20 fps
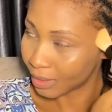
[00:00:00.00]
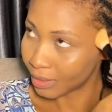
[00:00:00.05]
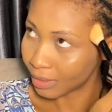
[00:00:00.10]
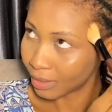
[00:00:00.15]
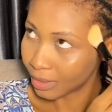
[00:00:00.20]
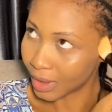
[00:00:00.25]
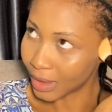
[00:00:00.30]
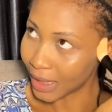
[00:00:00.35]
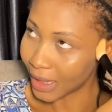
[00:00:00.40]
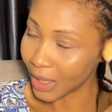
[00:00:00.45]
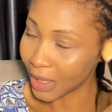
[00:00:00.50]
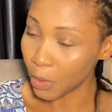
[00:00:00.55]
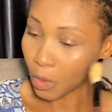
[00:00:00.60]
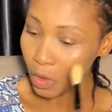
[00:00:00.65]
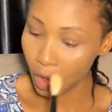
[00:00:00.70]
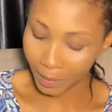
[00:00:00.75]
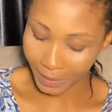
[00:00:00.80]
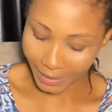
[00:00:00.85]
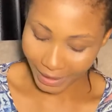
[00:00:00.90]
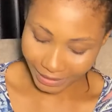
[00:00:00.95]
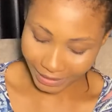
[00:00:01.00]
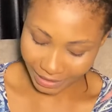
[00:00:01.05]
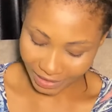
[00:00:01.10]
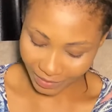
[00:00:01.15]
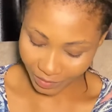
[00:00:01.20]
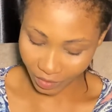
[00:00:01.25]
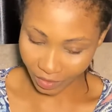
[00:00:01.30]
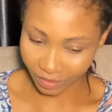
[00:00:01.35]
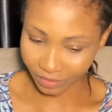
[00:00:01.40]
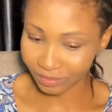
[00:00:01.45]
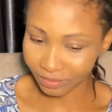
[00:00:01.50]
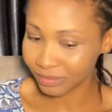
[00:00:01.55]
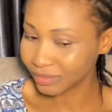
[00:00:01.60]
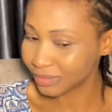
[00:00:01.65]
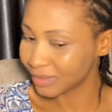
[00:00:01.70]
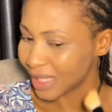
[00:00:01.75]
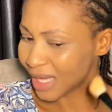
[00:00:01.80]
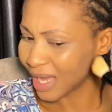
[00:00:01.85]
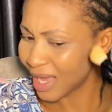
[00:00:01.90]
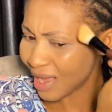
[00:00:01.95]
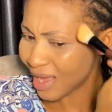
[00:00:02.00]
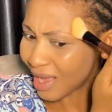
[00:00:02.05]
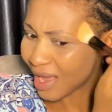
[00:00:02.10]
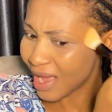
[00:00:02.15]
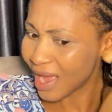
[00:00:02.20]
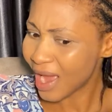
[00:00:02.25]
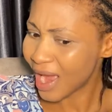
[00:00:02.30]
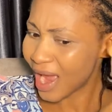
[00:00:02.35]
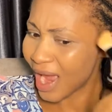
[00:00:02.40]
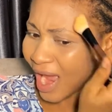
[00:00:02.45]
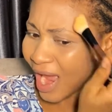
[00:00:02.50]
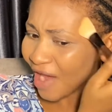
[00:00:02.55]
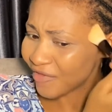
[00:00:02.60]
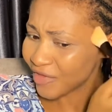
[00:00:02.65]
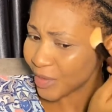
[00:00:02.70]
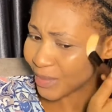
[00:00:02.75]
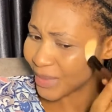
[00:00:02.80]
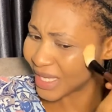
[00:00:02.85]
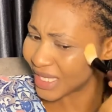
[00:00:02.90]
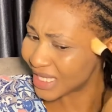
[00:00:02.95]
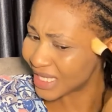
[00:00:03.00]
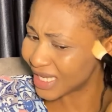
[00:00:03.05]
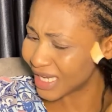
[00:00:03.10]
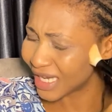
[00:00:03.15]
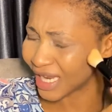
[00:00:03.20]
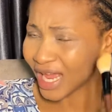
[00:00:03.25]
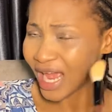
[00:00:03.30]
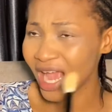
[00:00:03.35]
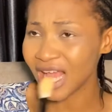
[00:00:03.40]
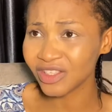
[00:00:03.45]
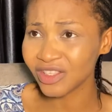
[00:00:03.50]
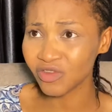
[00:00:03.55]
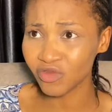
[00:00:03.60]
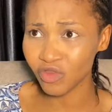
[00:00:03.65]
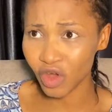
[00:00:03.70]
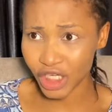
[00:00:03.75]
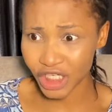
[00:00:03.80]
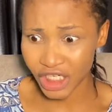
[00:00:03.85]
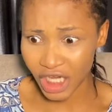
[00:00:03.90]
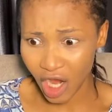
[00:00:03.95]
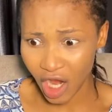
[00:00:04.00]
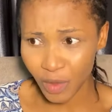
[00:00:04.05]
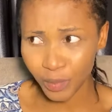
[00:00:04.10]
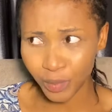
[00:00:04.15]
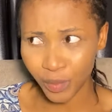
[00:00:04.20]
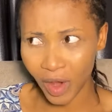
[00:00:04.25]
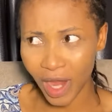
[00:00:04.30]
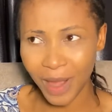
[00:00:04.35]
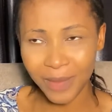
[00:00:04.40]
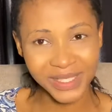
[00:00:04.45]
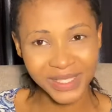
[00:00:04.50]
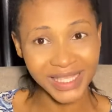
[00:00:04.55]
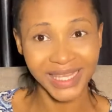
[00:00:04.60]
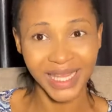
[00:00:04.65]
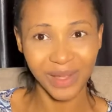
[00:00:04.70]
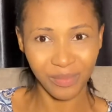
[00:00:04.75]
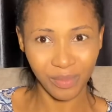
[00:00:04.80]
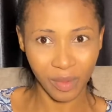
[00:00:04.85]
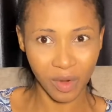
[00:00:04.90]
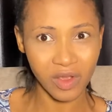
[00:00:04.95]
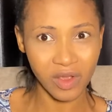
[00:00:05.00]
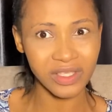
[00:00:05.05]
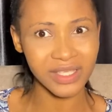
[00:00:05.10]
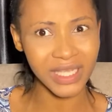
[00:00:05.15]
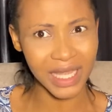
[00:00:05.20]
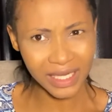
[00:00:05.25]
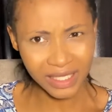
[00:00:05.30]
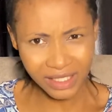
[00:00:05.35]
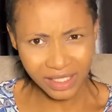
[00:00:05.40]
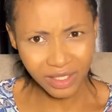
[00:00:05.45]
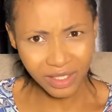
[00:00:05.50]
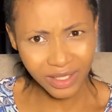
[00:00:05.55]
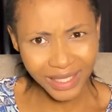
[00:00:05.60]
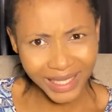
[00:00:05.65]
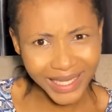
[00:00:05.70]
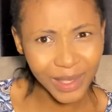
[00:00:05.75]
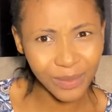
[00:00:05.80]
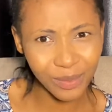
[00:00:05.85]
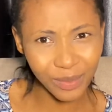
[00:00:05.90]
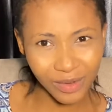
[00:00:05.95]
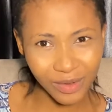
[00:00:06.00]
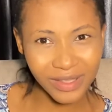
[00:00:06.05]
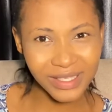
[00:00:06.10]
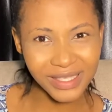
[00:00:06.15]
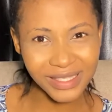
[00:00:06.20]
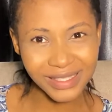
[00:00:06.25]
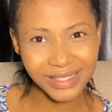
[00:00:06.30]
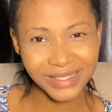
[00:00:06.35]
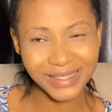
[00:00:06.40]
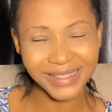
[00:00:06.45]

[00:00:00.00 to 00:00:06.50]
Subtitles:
like I woke up like this, but I have a meeting and I had to rush out, but I'm still a boss, so I need to look like a boss.